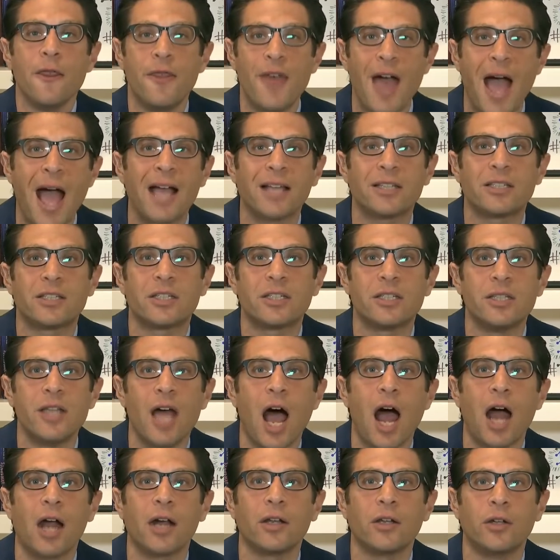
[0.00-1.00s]
That's
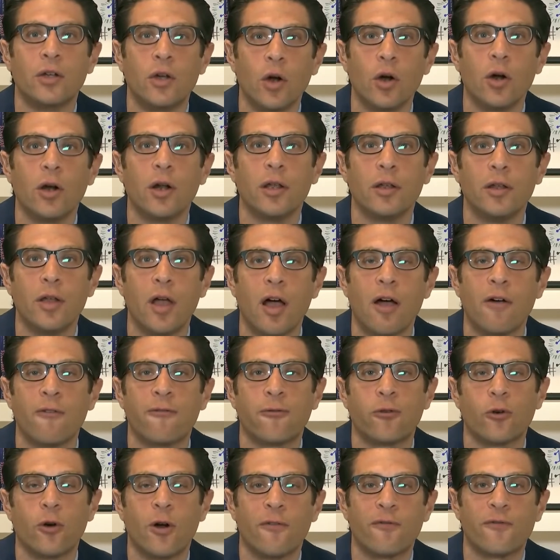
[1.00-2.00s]
not good
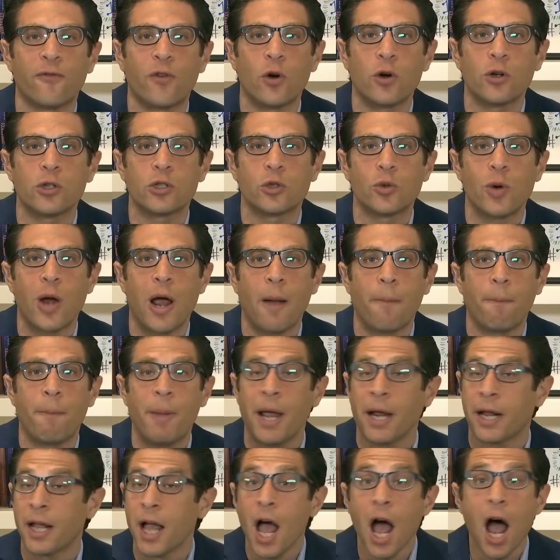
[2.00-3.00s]
enough for a first-round
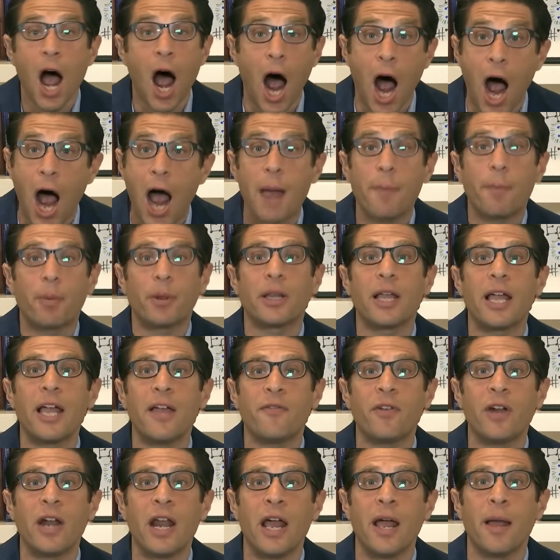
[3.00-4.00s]
pick. I
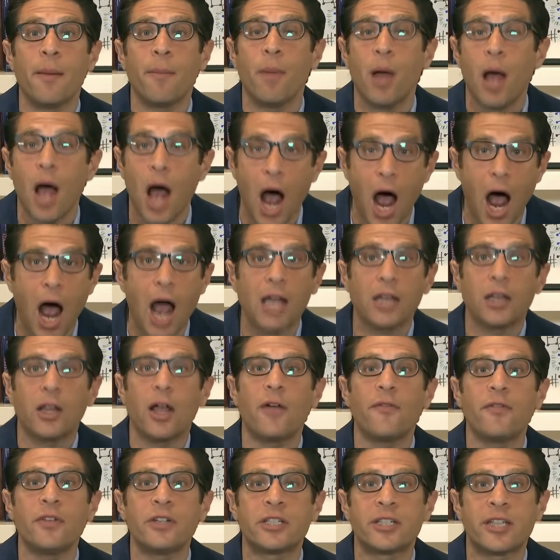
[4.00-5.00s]
believe in him. I
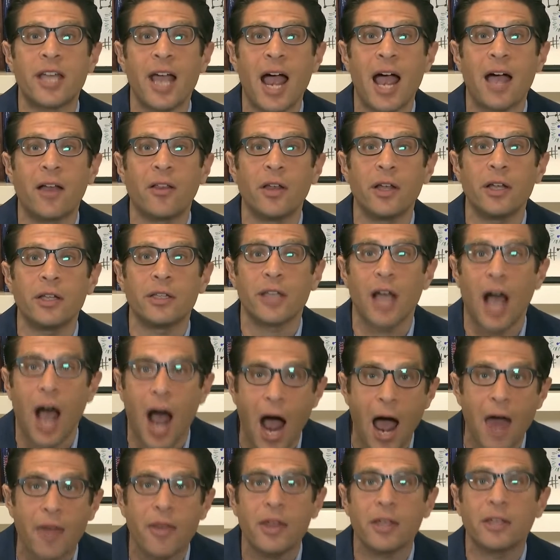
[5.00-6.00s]
love his talent.
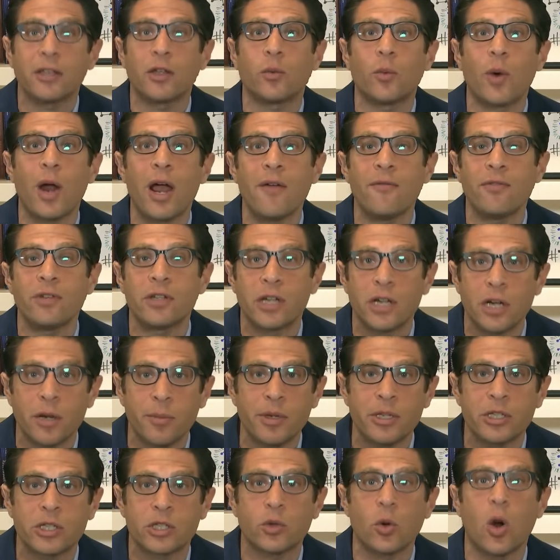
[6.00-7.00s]
I think the Ravens are going
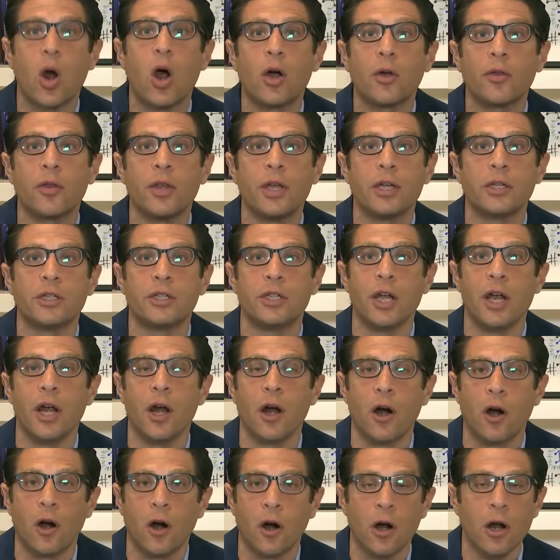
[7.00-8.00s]
to be strong this
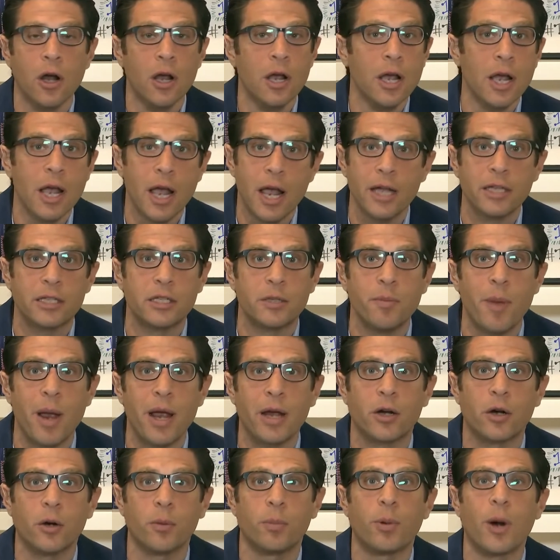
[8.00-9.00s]
year. It's
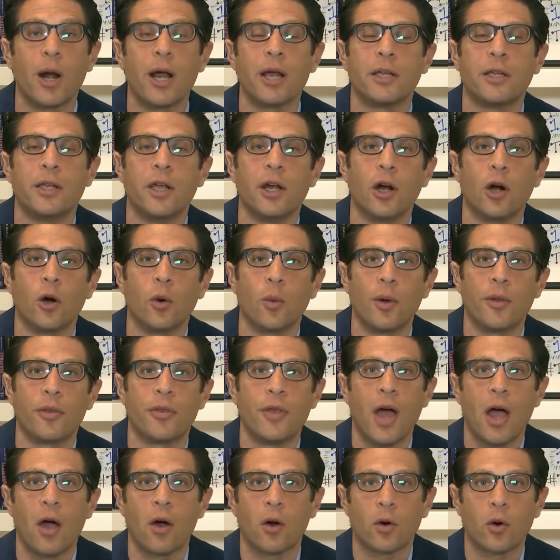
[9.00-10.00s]
make or break here
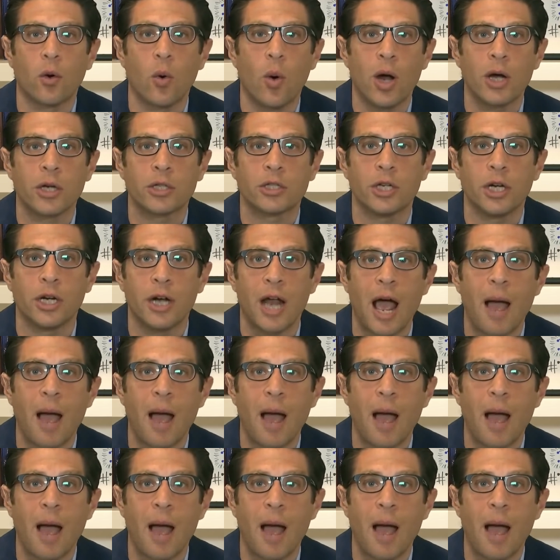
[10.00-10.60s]
without question.